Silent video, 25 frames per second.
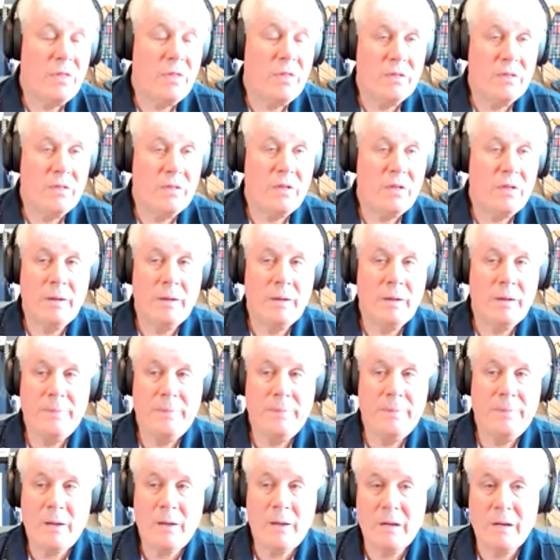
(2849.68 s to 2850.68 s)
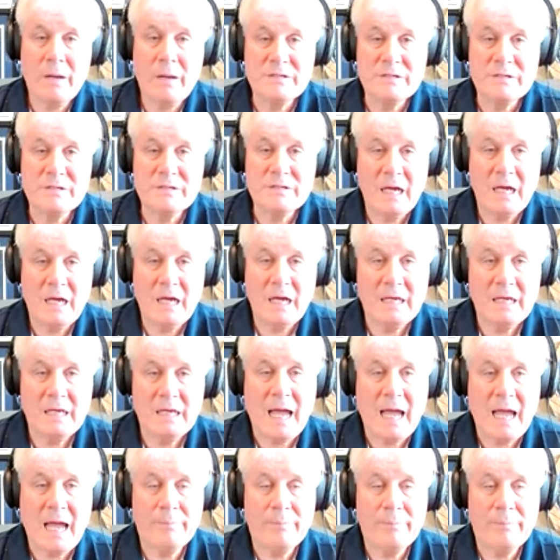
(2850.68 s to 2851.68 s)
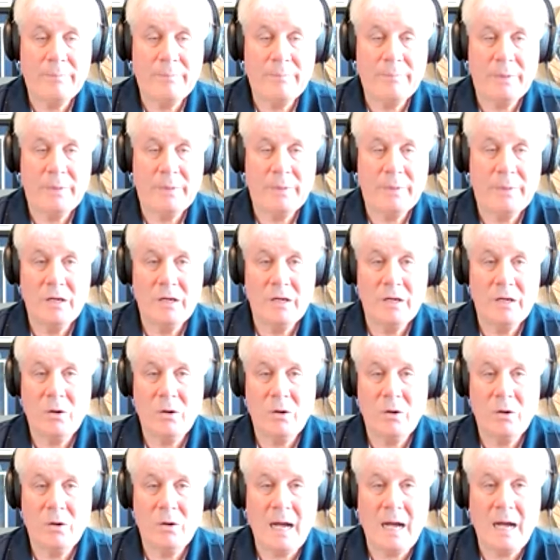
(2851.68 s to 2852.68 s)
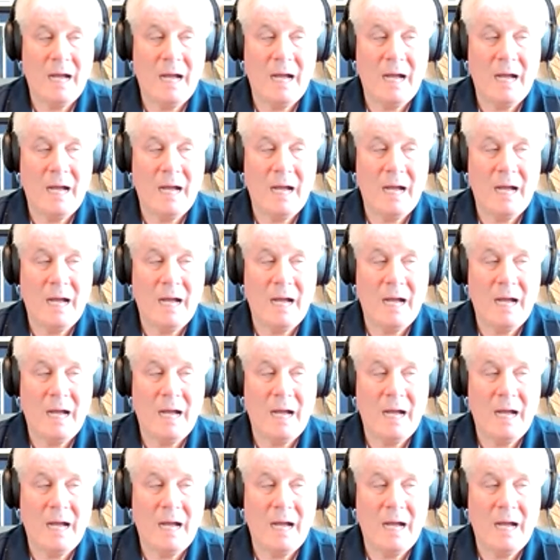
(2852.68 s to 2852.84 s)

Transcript: about how long has it been since I've been down there?